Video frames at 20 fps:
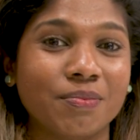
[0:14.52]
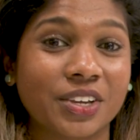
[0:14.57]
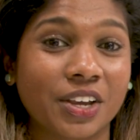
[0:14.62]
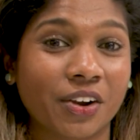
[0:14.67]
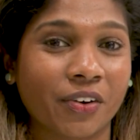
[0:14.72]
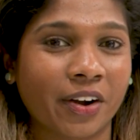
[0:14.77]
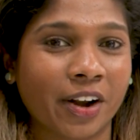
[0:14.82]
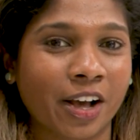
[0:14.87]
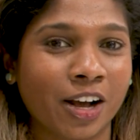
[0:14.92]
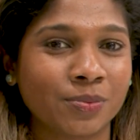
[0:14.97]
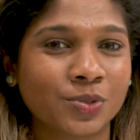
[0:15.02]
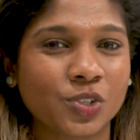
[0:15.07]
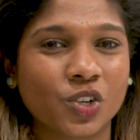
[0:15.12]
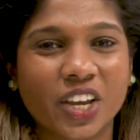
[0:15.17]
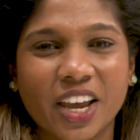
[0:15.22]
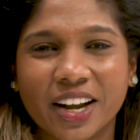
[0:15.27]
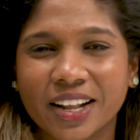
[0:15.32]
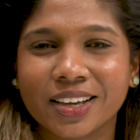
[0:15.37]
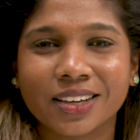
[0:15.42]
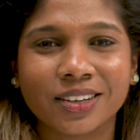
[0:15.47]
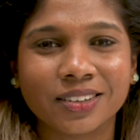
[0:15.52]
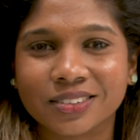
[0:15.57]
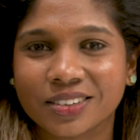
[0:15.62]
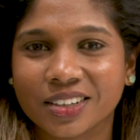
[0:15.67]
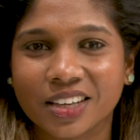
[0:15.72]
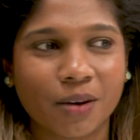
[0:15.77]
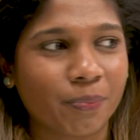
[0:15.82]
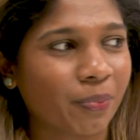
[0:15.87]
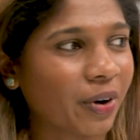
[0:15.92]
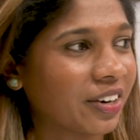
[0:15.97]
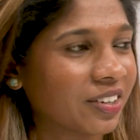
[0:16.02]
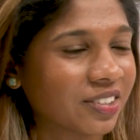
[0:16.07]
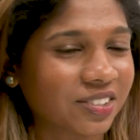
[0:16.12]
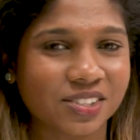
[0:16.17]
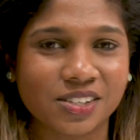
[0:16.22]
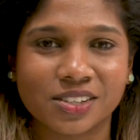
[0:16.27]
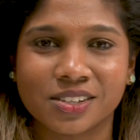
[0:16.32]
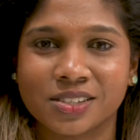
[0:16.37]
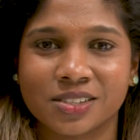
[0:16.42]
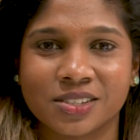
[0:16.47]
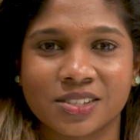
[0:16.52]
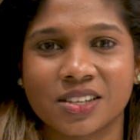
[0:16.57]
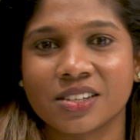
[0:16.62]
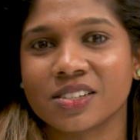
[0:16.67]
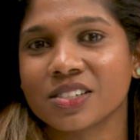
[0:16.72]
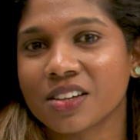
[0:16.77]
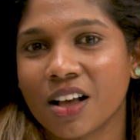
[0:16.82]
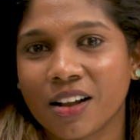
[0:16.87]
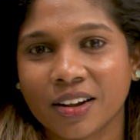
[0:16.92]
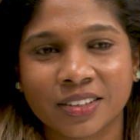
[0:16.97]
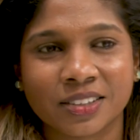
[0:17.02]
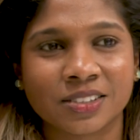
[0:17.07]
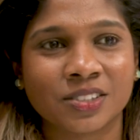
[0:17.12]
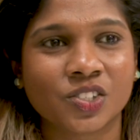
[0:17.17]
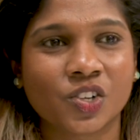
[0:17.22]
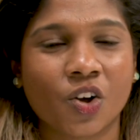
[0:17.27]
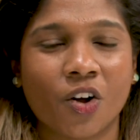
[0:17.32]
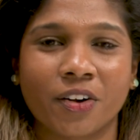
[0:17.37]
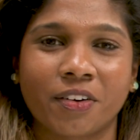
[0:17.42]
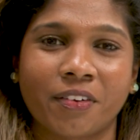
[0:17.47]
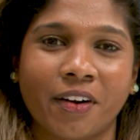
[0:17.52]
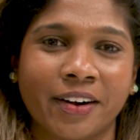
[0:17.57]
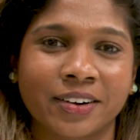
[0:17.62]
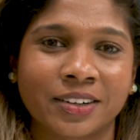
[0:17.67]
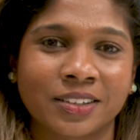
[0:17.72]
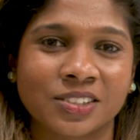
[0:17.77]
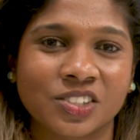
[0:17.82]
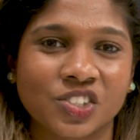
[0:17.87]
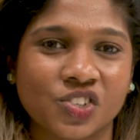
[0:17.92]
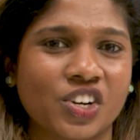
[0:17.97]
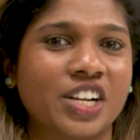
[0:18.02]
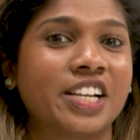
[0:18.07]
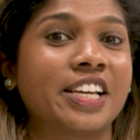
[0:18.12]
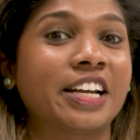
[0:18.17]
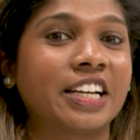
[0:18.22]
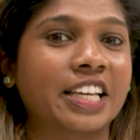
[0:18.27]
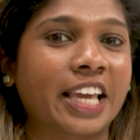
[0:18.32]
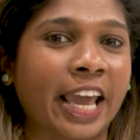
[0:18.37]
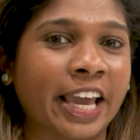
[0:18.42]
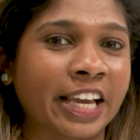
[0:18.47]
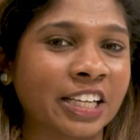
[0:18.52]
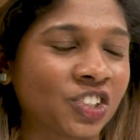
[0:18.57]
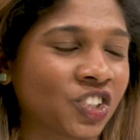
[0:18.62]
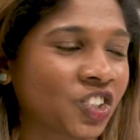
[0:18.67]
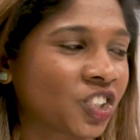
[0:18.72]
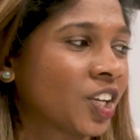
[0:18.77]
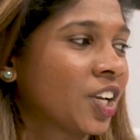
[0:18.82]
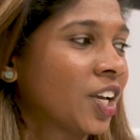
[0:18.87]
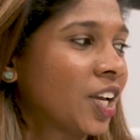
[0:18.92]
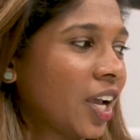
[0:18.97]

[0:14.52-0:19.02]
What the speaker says: here at ARBS. So getting apprentices, consultants, contractors really engaged